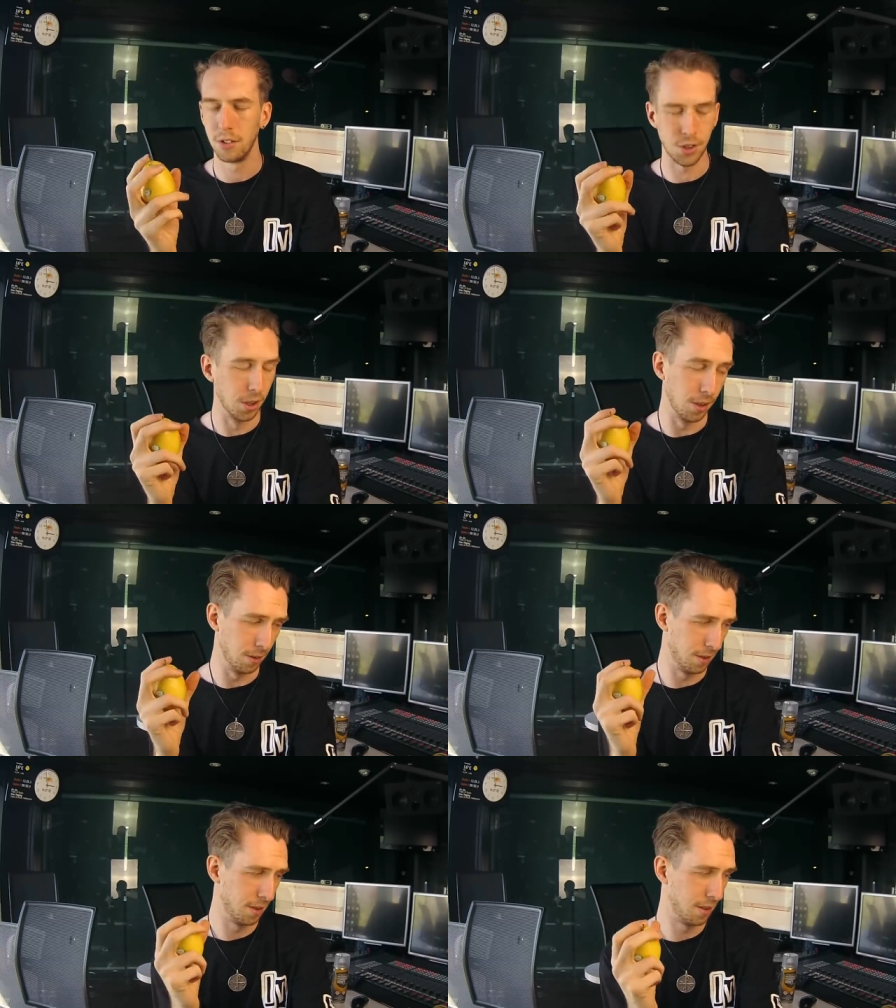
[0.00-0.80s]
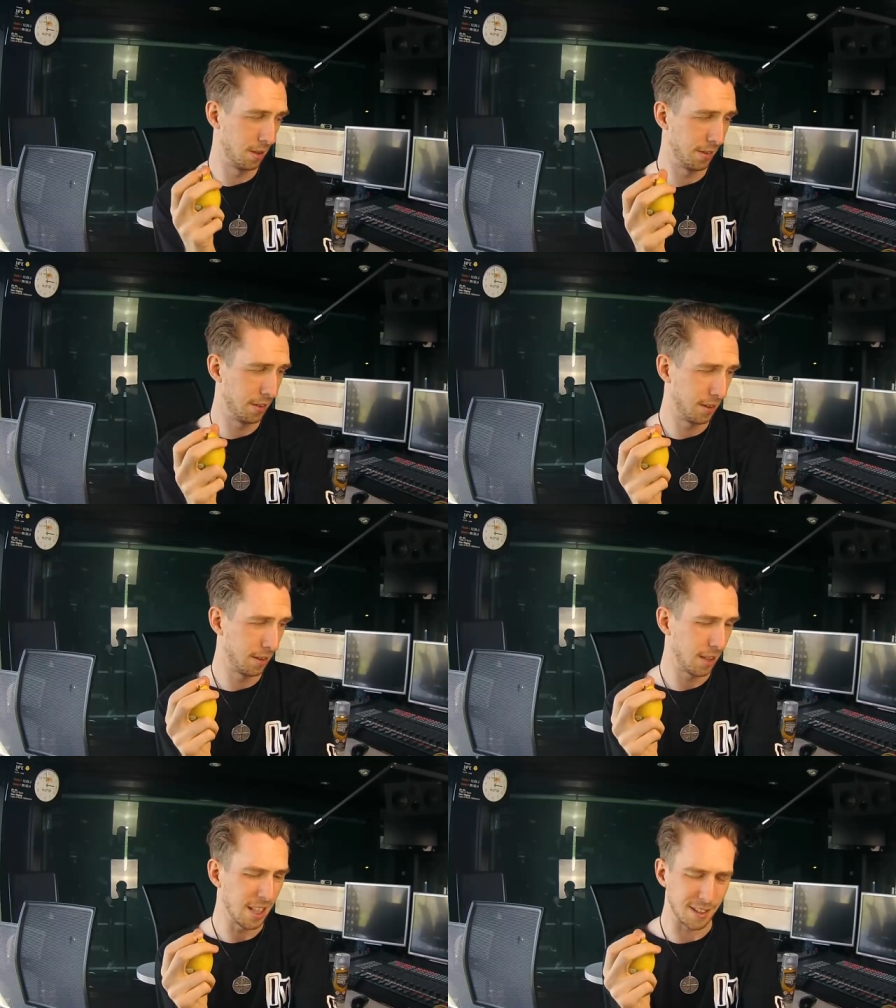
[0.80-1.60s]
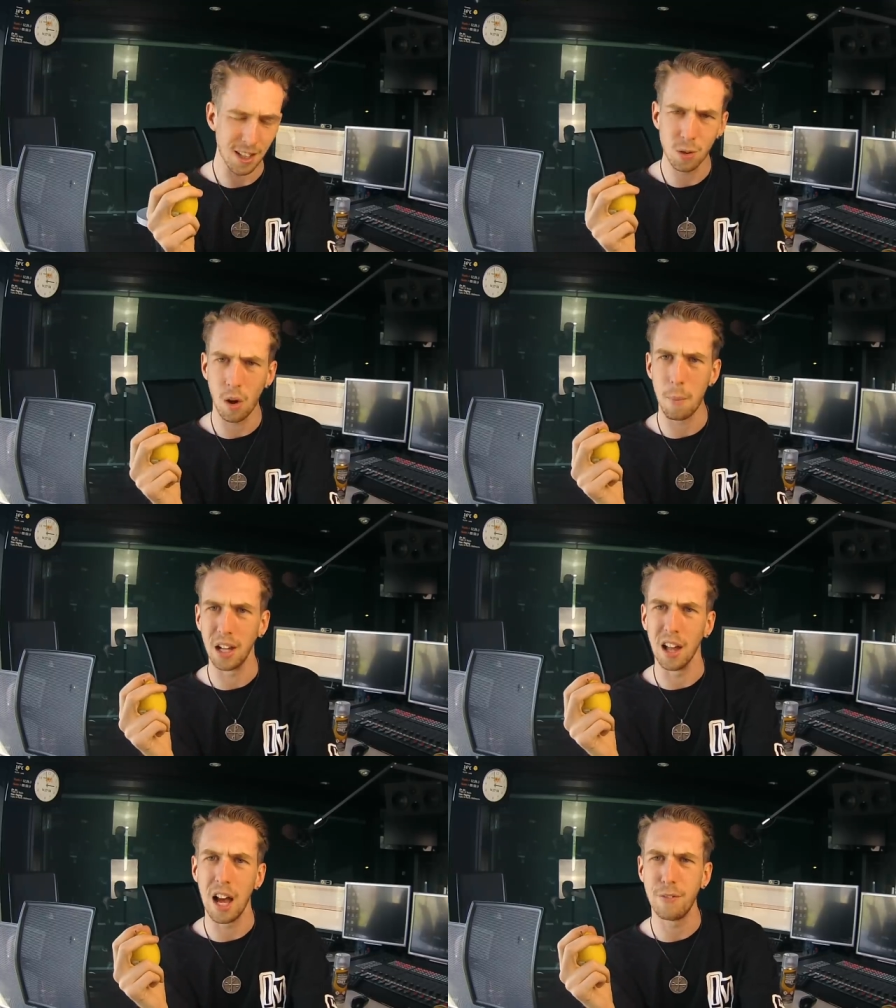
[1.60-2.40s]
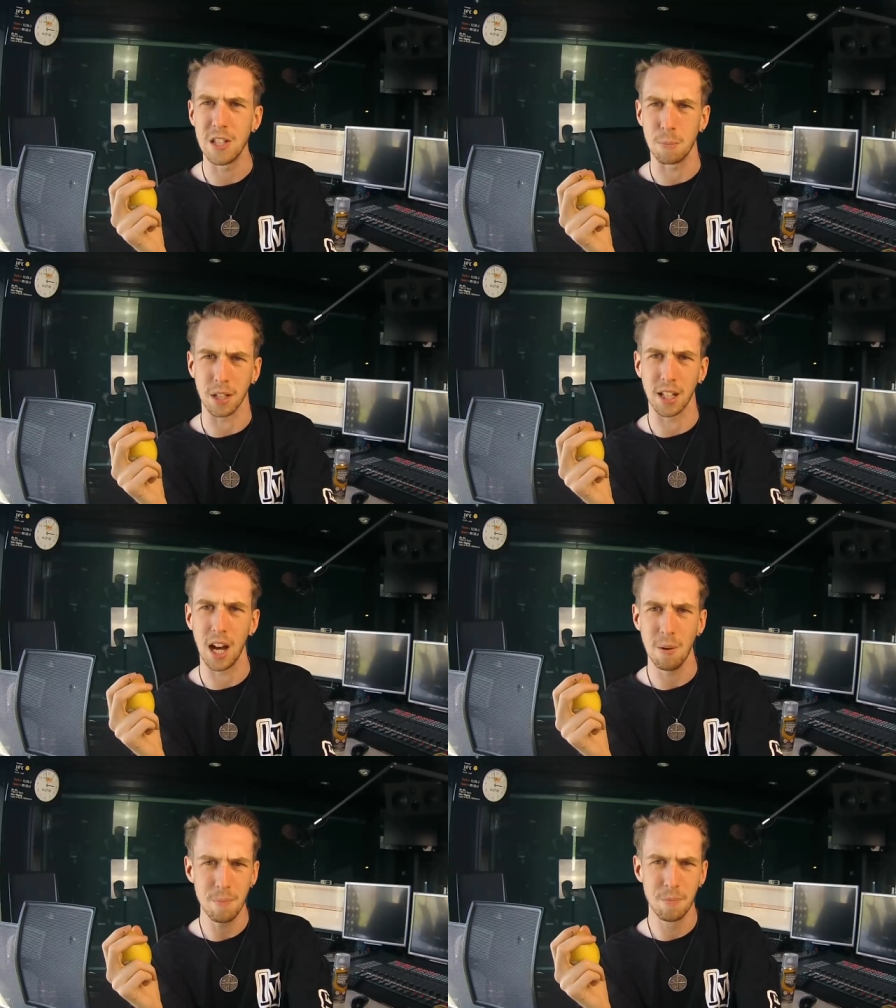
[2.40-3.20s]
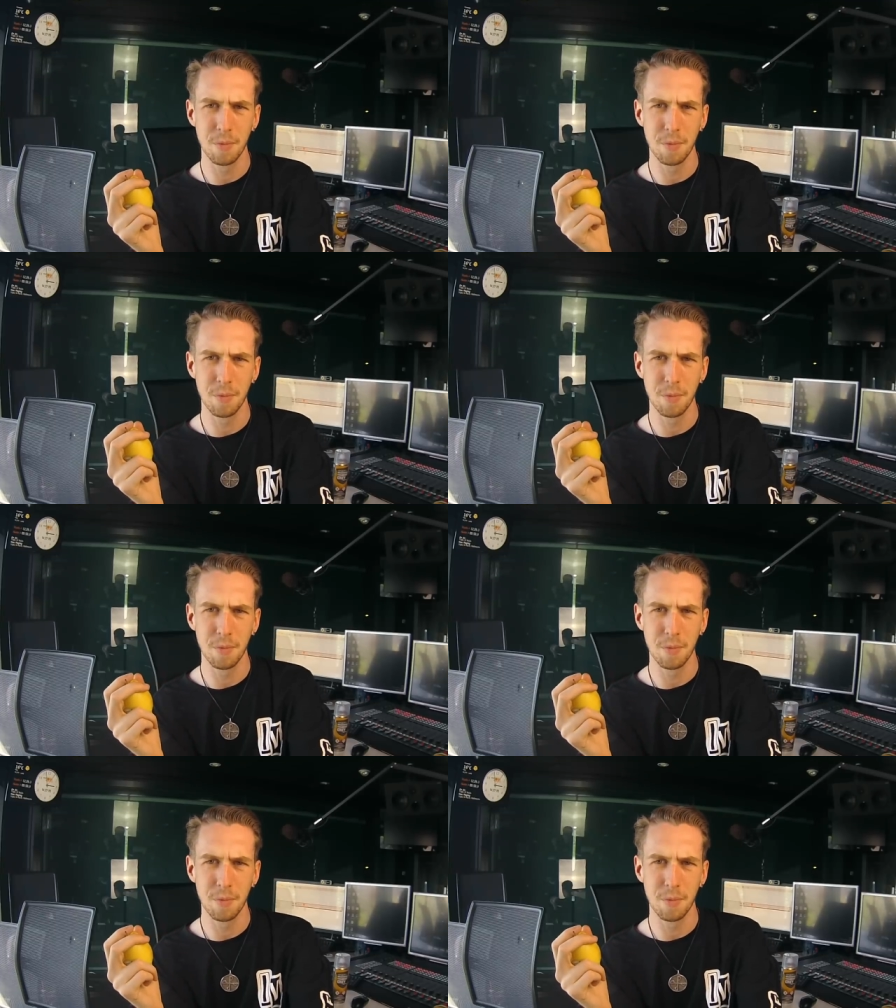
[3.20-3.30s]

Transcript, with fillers: Dude, is this what my life has become?